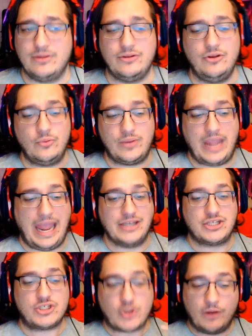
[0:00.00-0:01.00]
you can
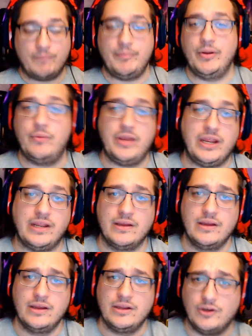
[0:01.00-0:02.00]
start building
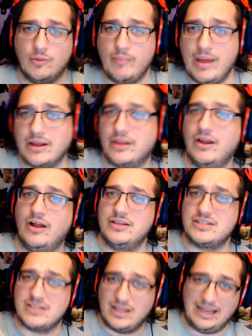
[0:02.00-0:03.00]
your meta
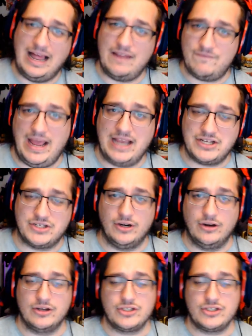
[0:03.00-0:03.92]
guns a lot faster.